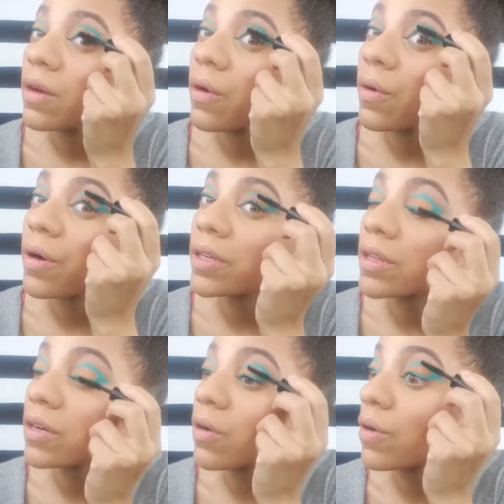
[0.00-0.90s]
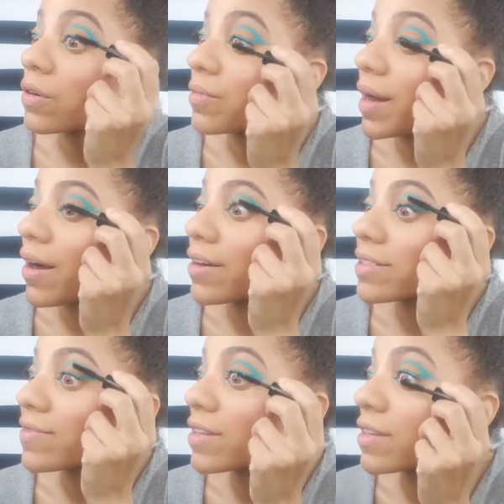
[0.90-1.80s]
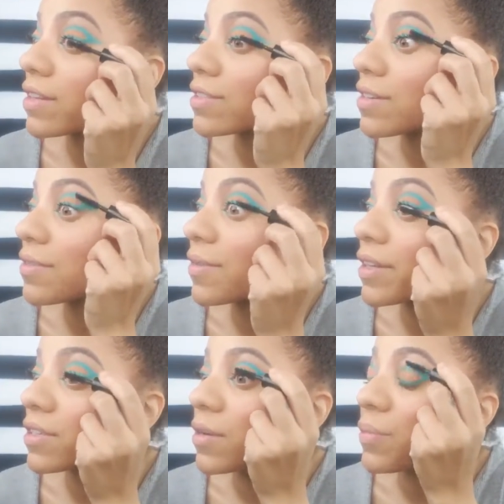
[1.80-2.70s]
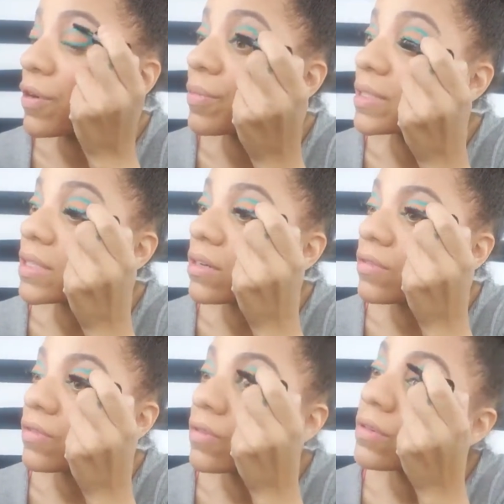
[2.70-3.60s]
Going in the corner of my eyes, have to look a certain way so I can poke myself.